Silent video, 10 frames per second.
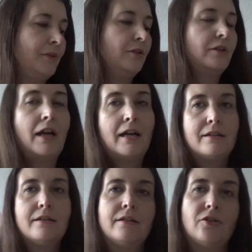look
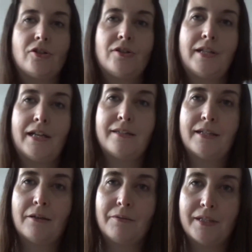and just test
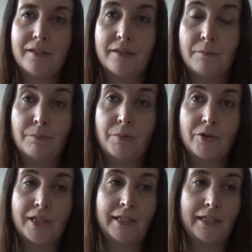out this
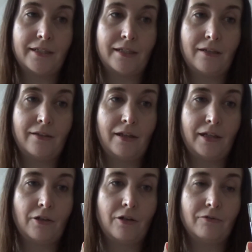body glitter that I
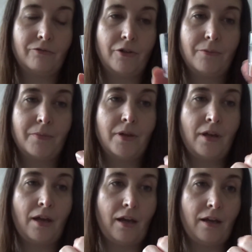got from
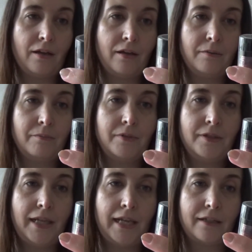
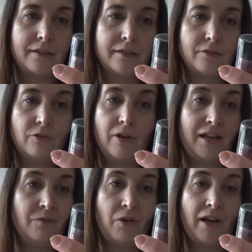NYX or
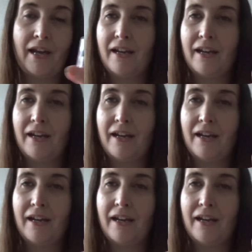NY.